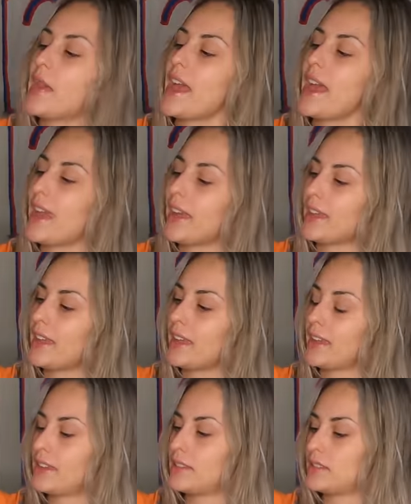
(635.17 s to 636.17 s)
bag.
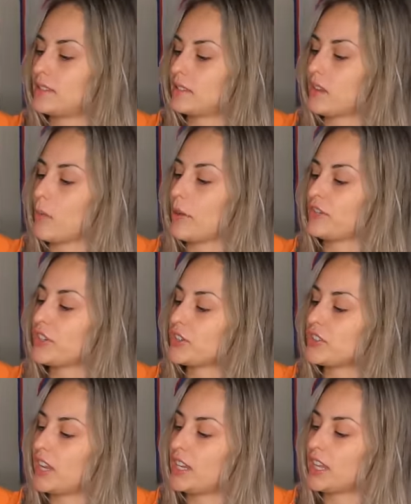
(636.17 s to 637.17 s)
It's got my
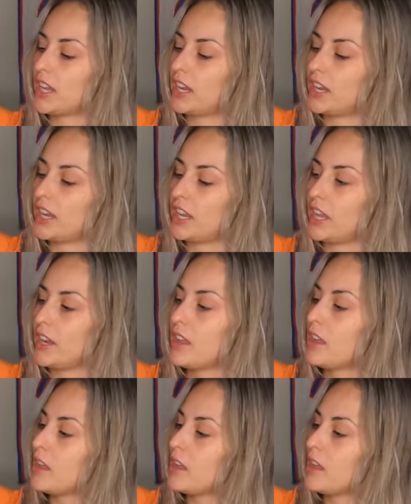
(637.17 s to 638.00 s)
first aid kit in it,